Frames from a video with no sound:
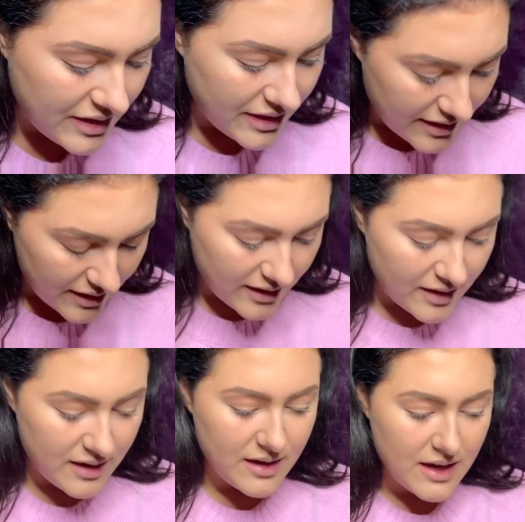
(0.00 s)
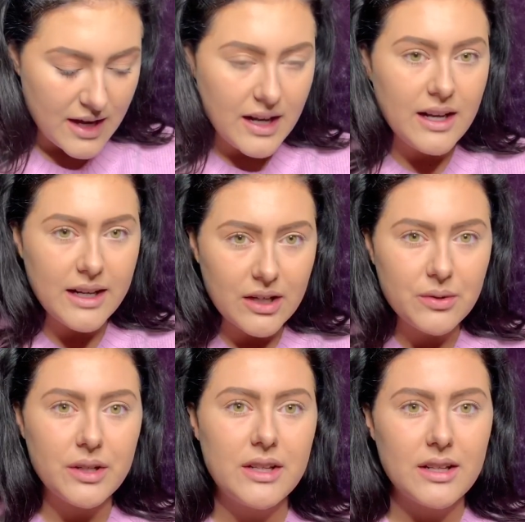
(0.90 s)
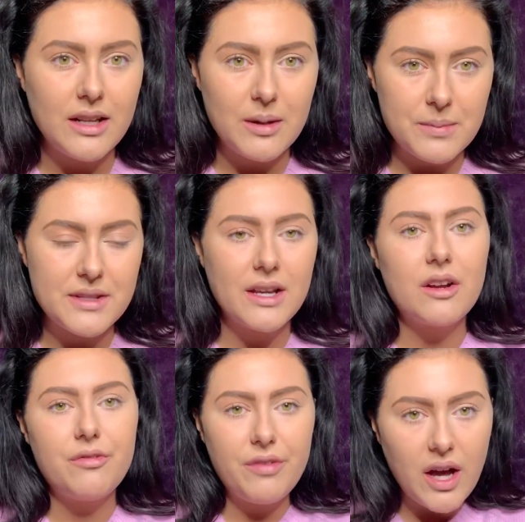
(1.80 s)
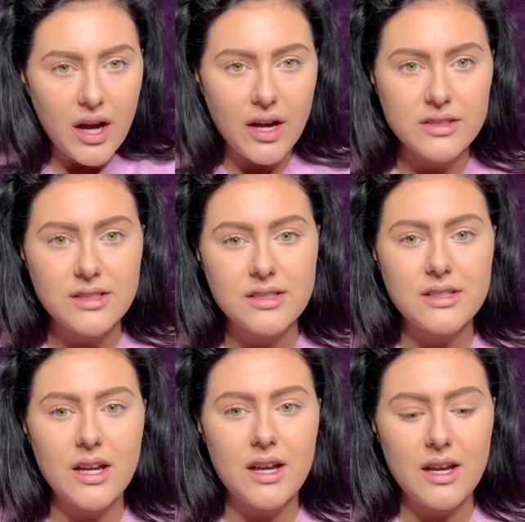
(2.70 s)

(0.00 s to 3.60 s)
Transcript: the liquid lipstick first,